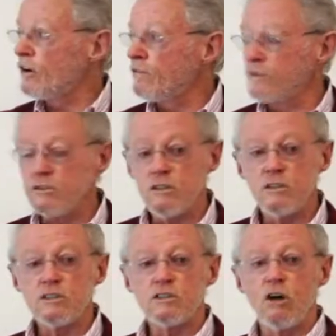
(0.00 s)
often
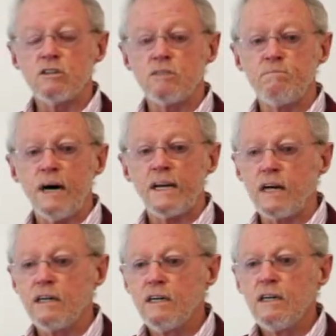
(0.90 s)
use salt and
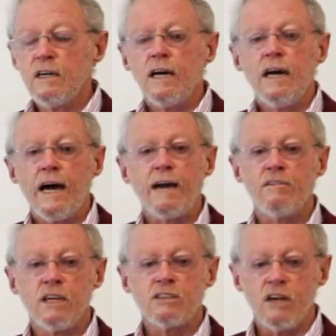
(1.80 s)
butter and
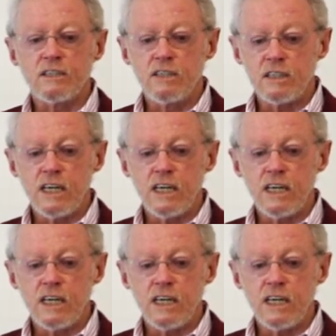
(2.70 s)
things like this,